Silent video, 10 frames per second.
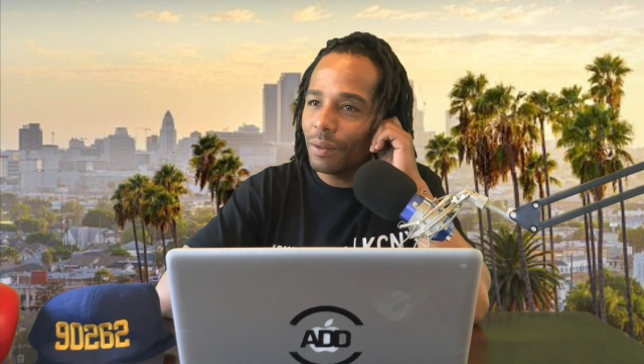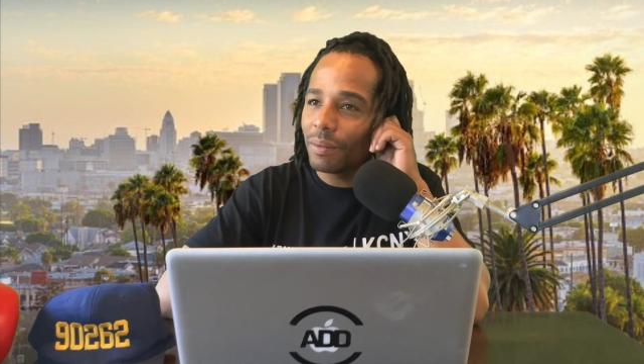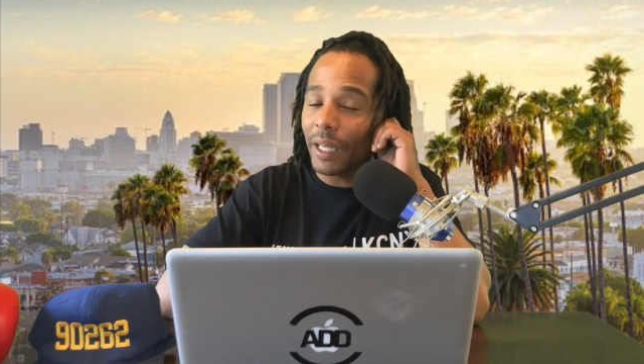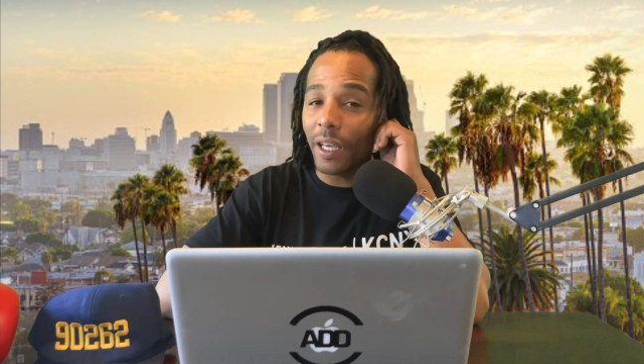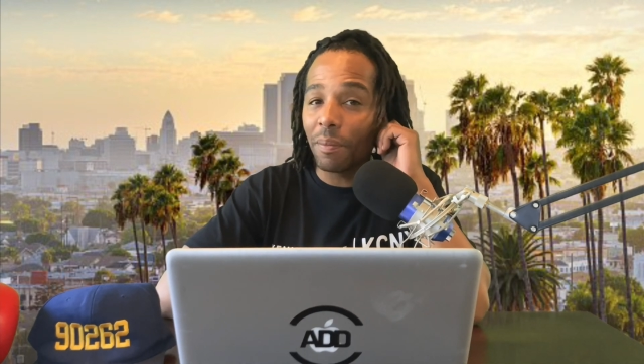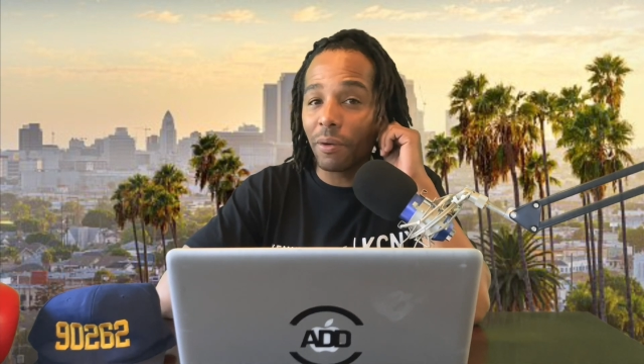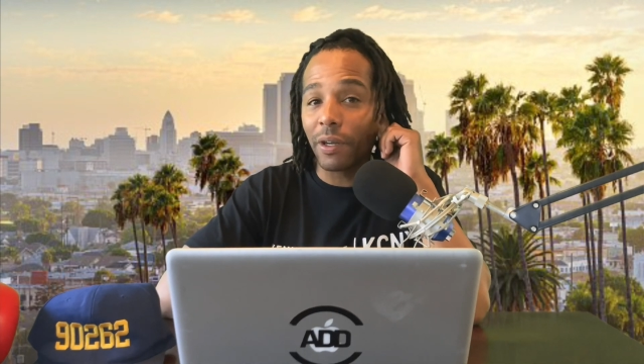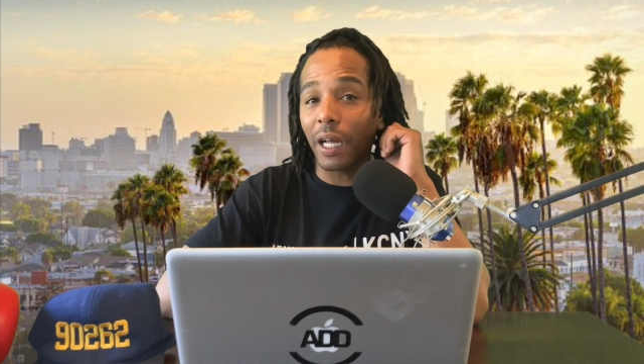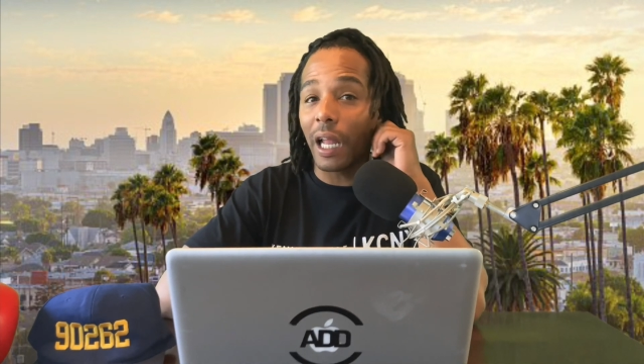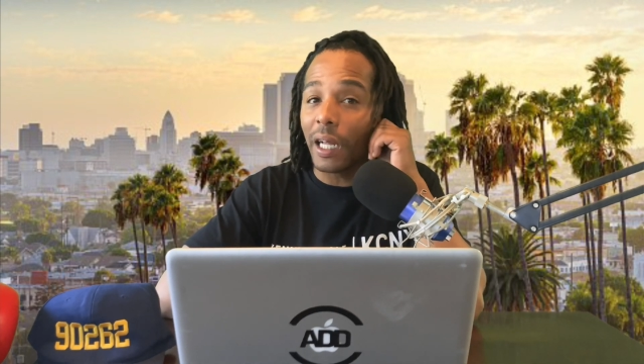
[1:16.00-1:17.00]
They kept her in the
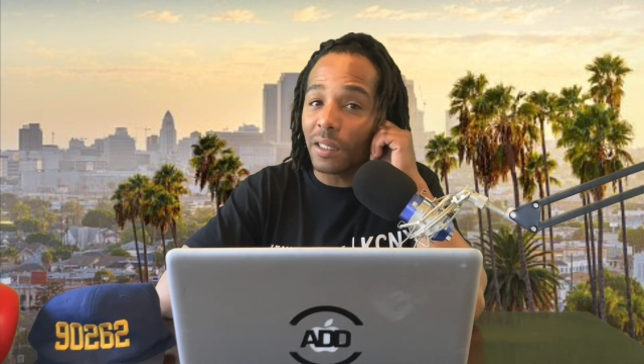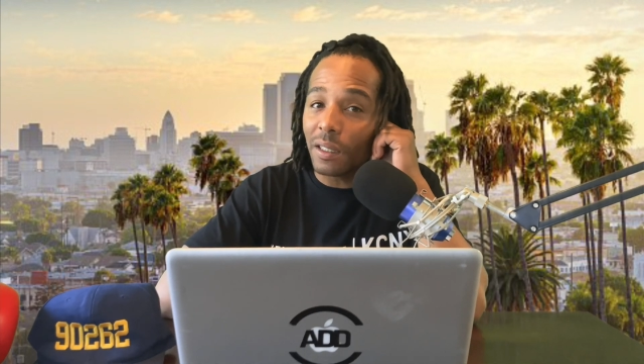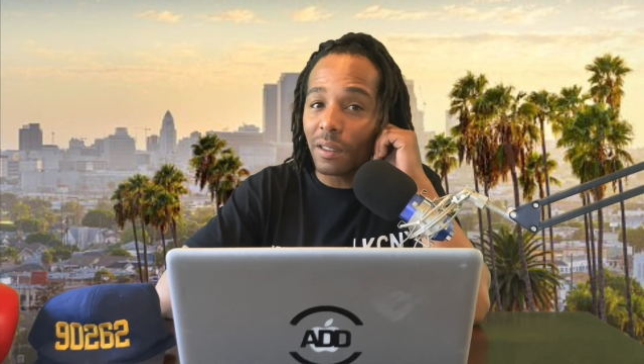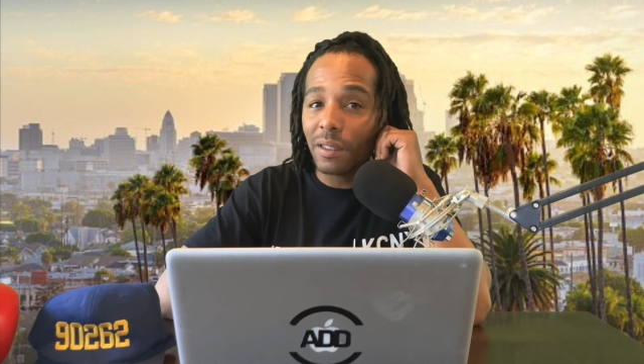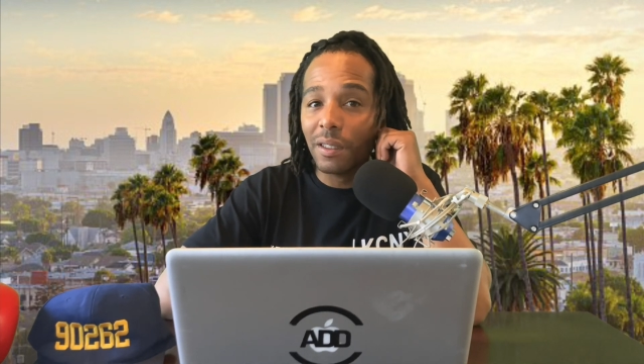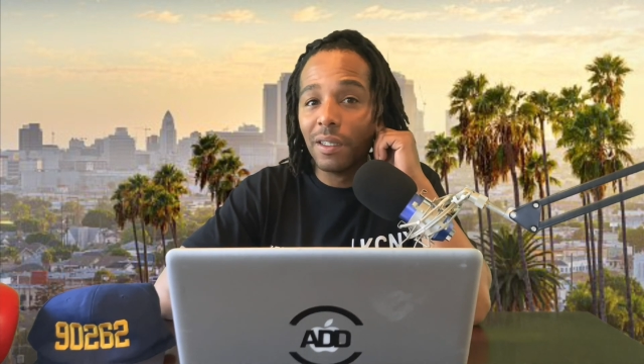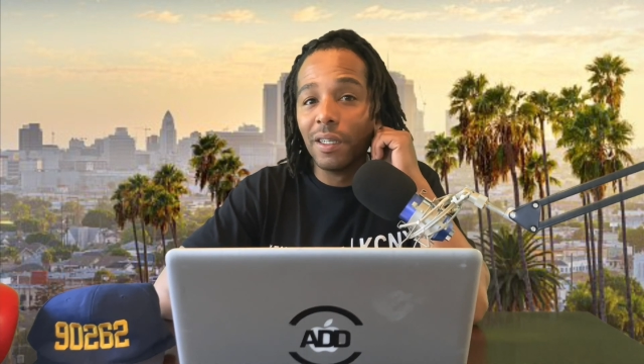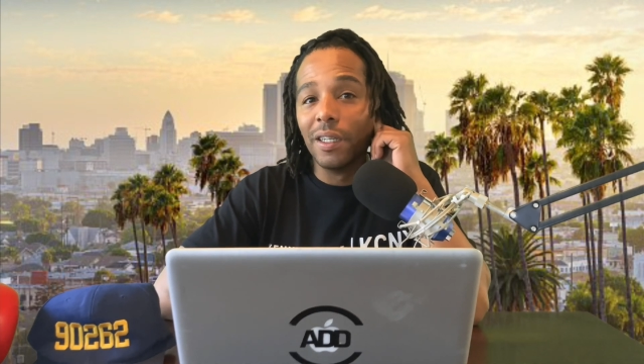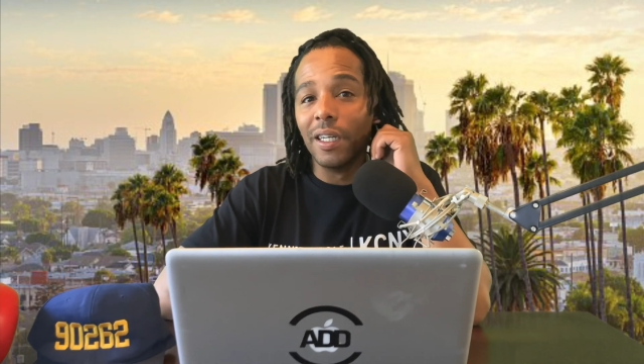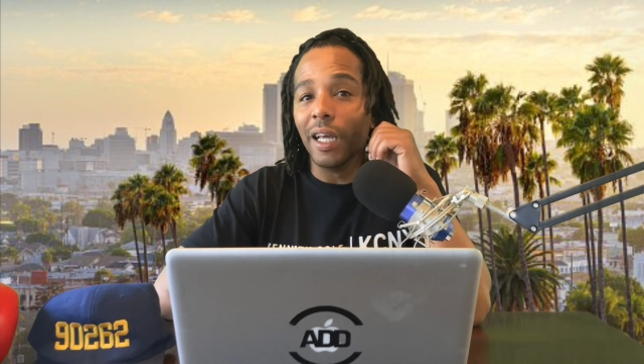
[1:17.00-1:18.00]
closet,
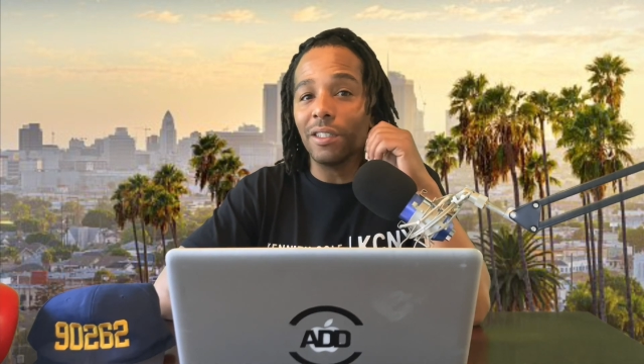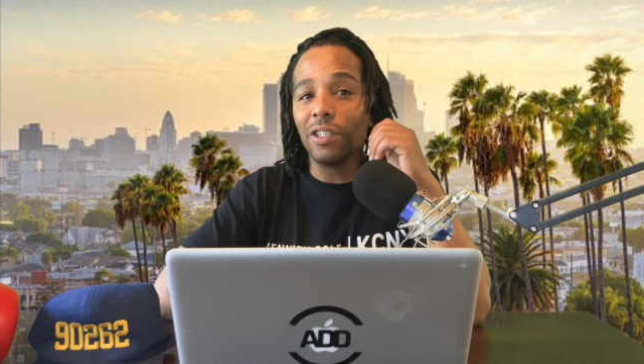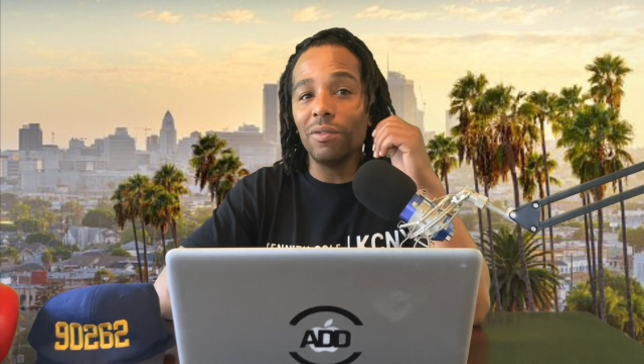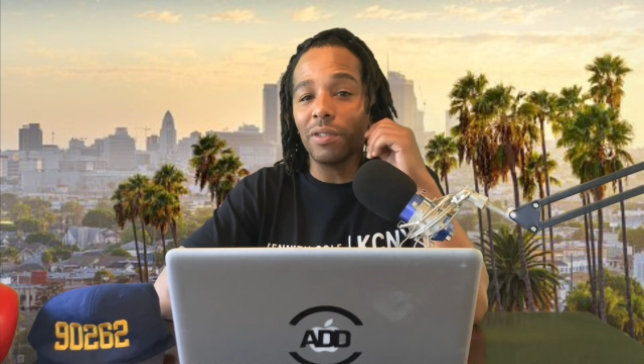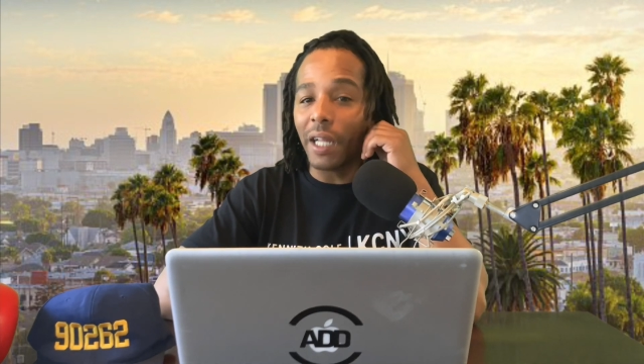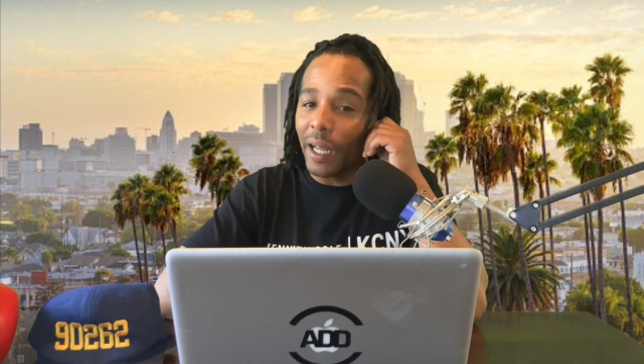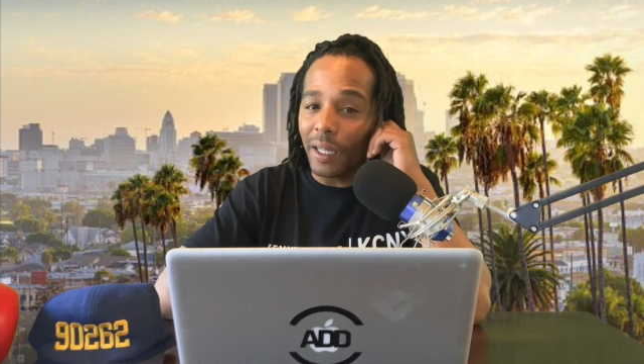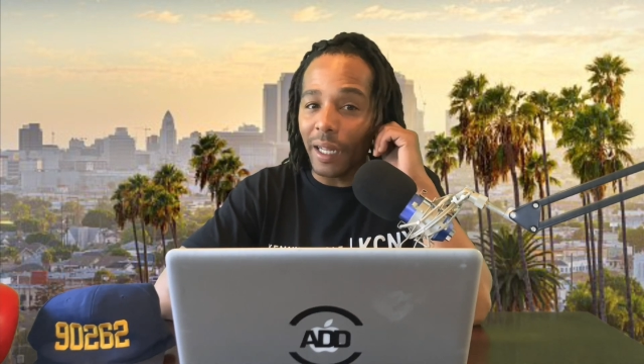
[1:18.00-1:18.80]
and she was like,